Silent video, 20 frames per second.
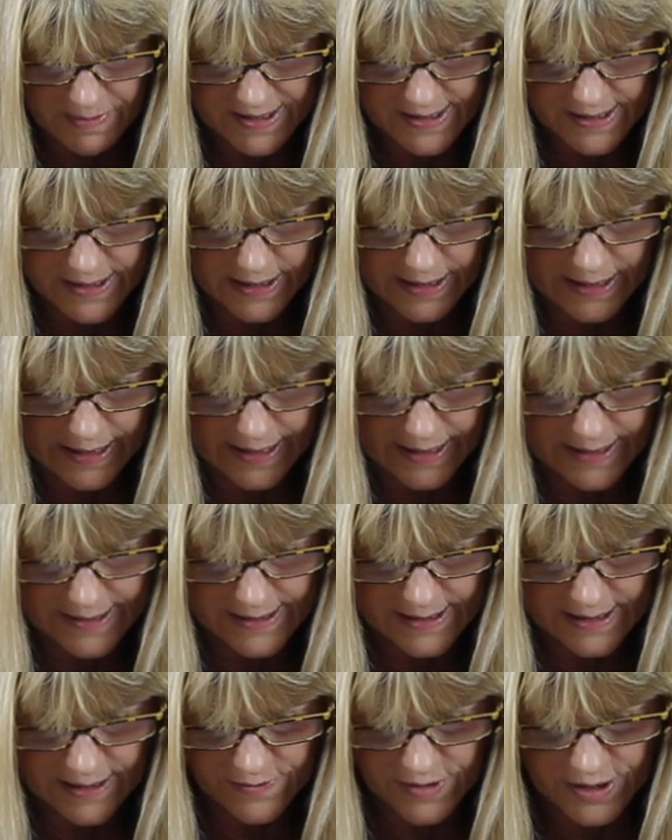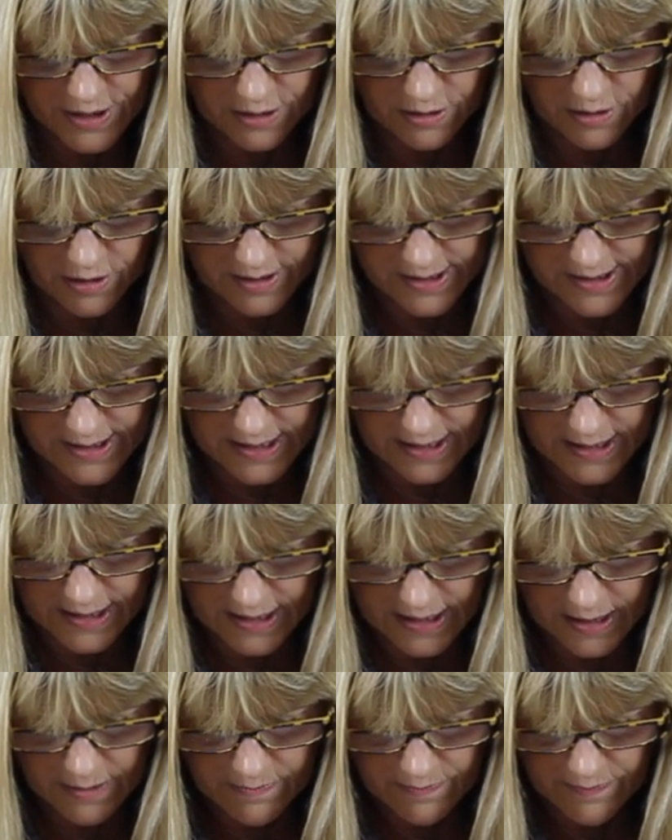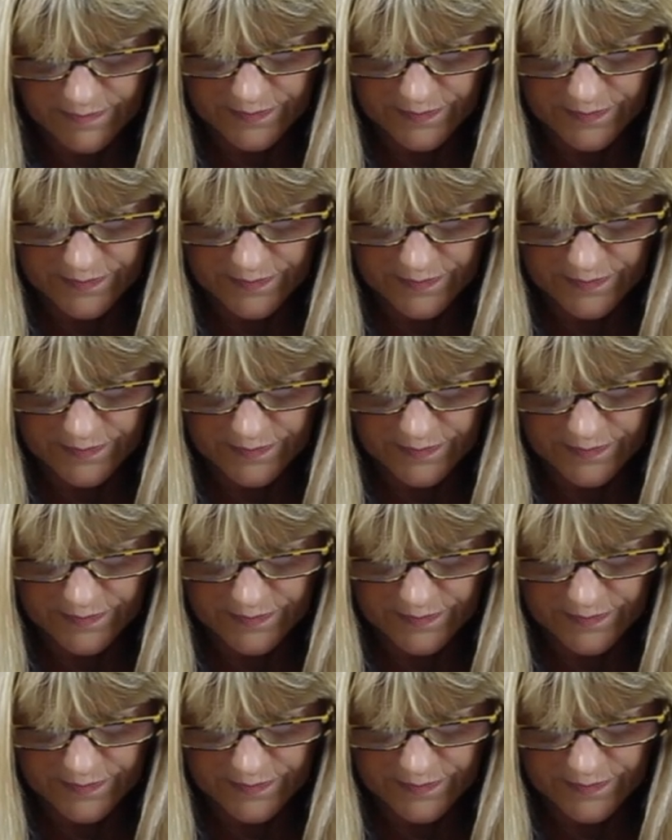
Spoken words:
bits in the lace have still got sticky.